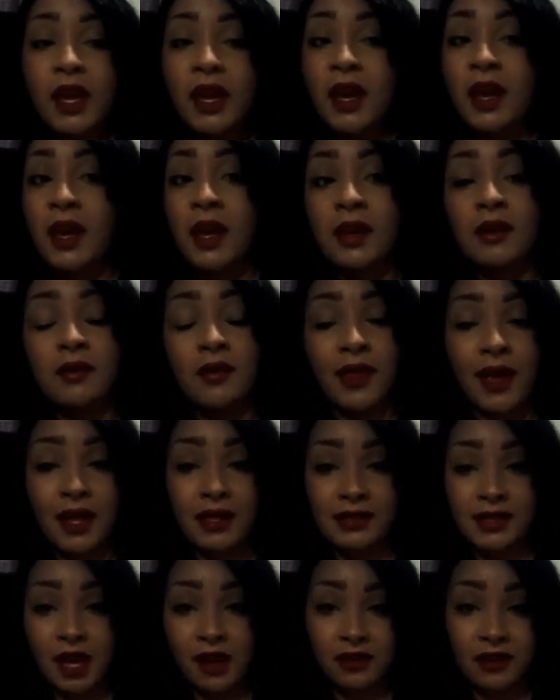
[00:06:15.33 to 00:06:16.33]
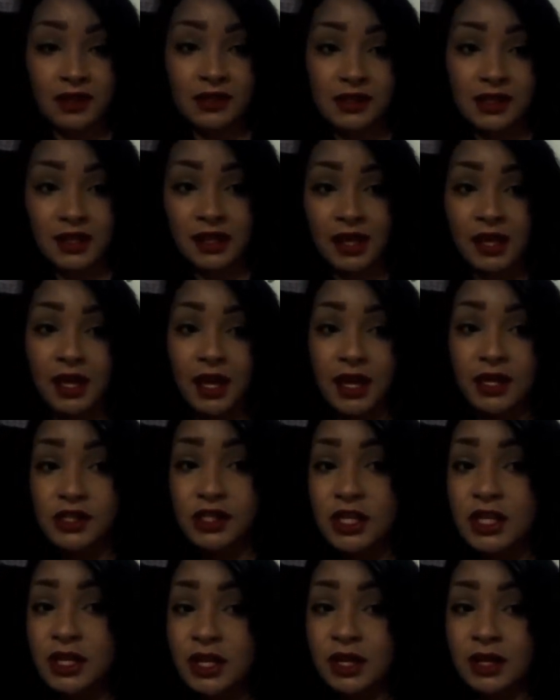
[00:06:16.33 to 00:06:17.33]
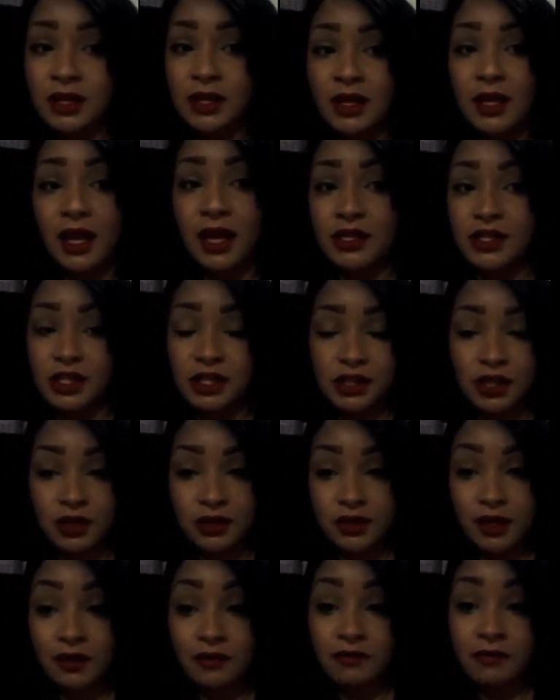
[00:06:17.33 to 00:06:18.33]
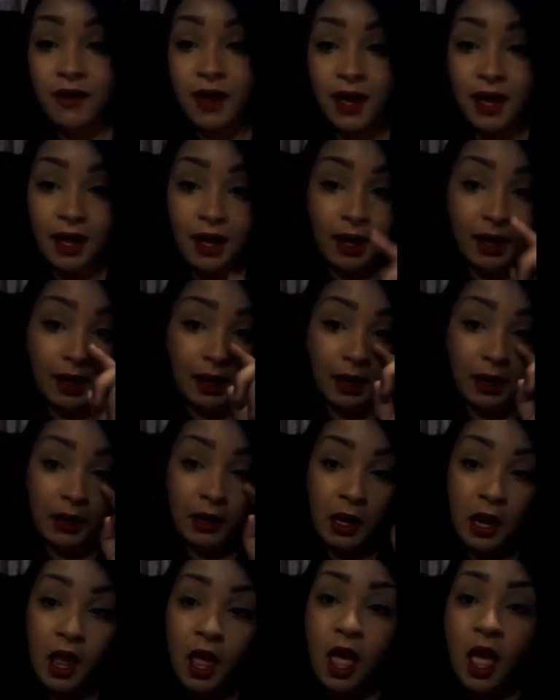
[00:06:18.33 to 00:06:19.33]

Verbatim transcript: and that's how they did the EKG and the EKG turned out fine.